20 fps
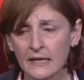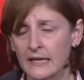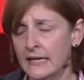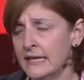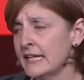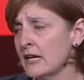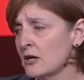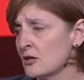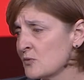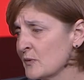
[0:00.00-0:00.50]

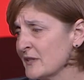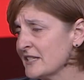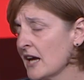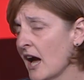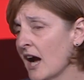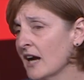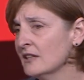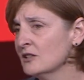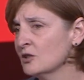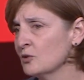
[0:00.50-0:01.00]
Now, as we
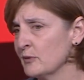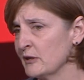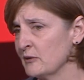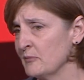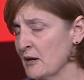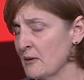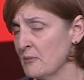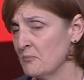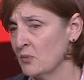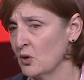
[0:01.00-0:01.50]
talk a little bit
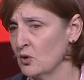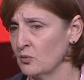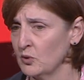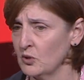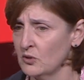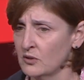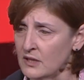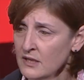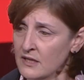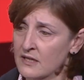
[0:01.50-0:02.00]
about
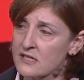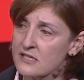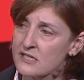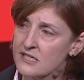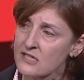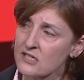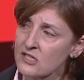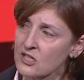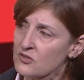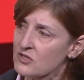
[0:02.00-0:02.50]
mobile,
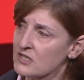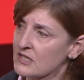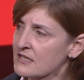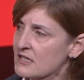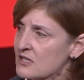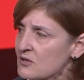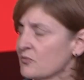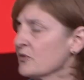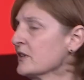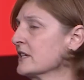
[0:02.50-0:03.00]
Cisco's done
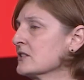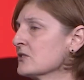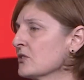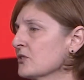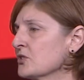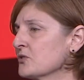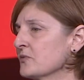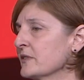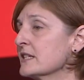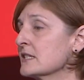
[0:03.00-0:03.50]
some
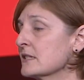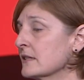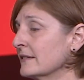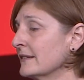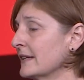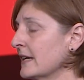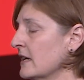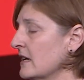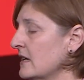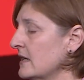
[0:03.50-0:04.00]
research
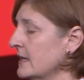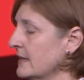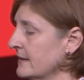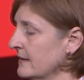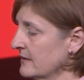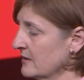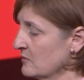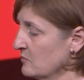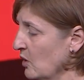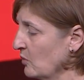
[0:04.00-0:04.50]
recently on
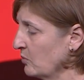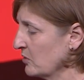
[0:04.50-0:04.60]
the mobile